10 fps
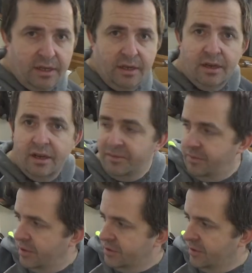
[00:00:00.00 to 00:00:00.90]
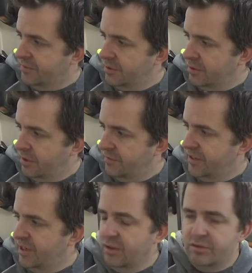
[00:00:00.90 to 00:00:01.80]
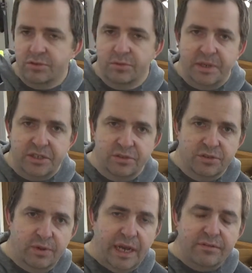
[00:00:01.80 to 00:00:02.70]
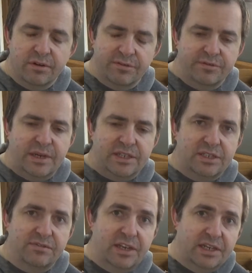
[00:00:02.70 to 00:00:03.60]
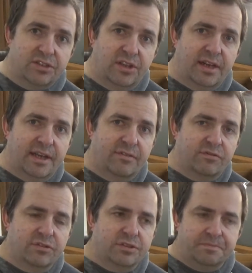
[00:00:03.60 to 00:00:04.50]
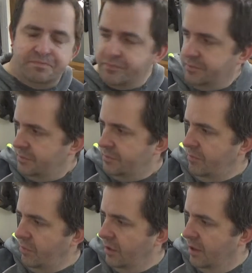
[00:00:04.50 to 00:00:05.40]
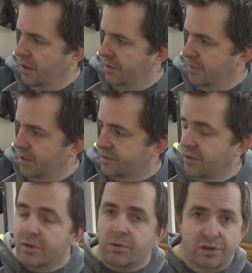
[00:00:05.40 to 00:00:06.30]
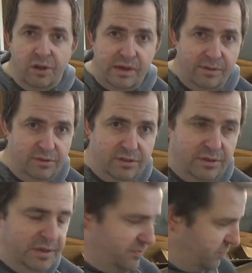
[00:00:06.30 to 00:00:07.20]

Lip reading: I'll do a few videos or pictures or whatever of actually fitting it to the lathe, because I don't quite know how I'm going to do it.